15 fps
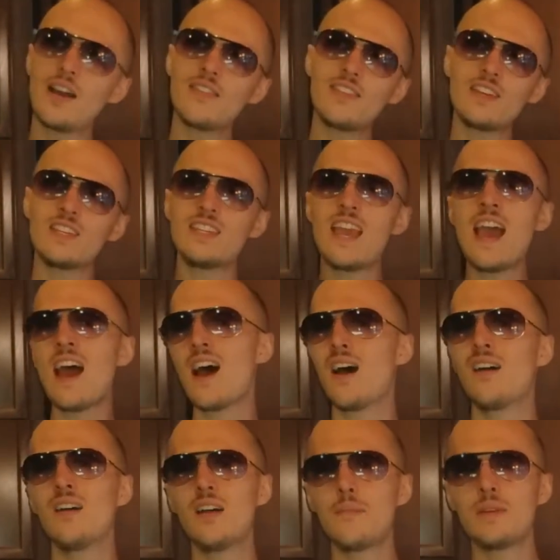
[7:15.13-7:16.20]
think,
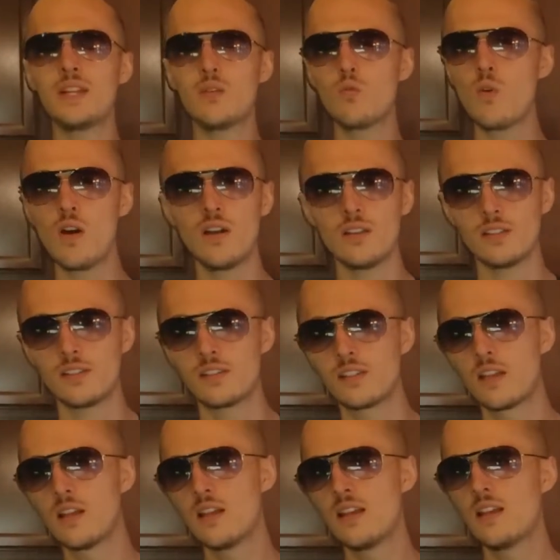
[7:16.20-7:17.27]
yeah. I mean, it was,
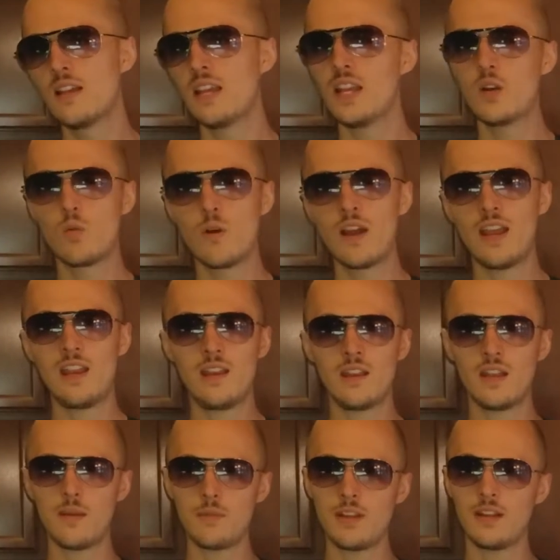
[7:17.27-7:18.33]
in a way.
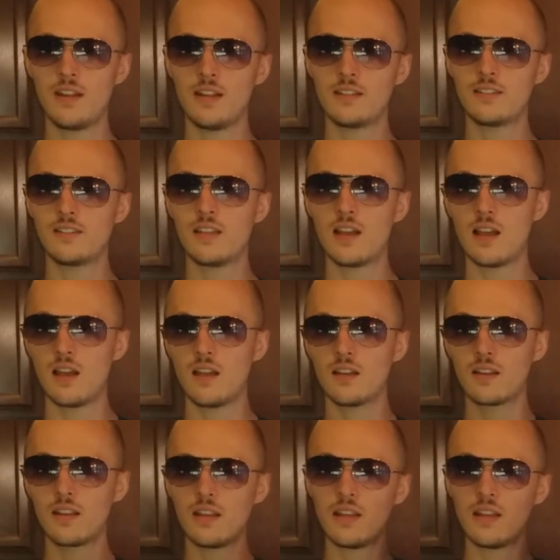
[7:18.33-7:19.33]
I mean, it's an